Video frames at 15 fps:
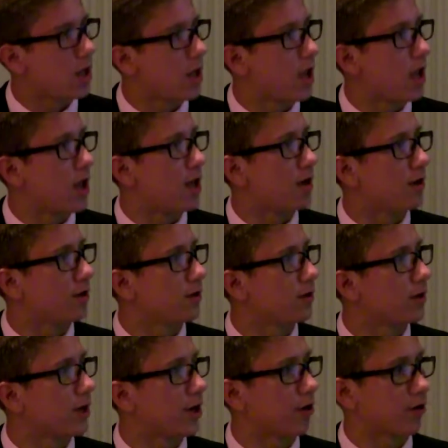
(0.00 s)
and
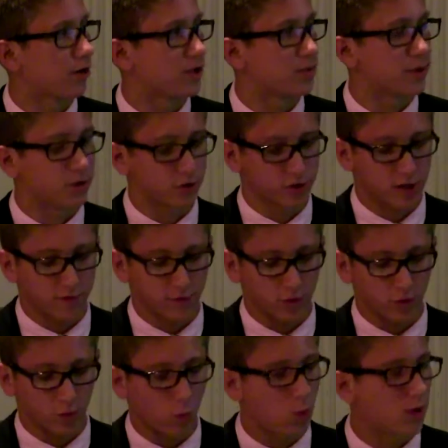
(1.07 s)
here are his pictures
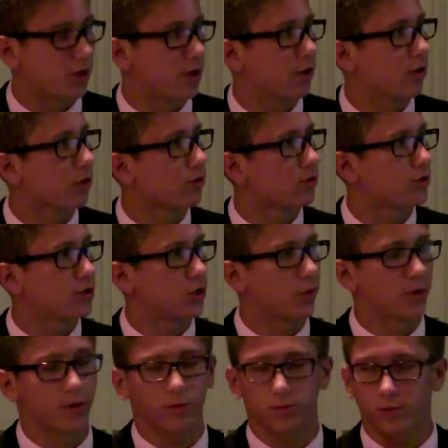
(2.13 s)
after 1 year,
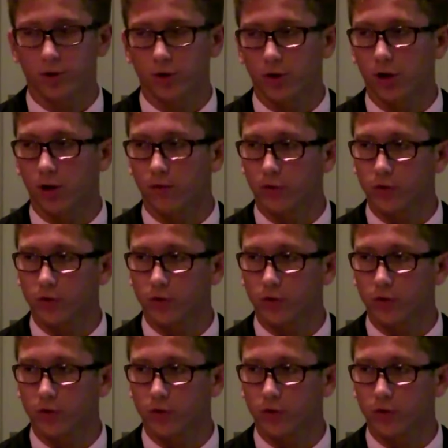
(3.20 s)
showing good coverage.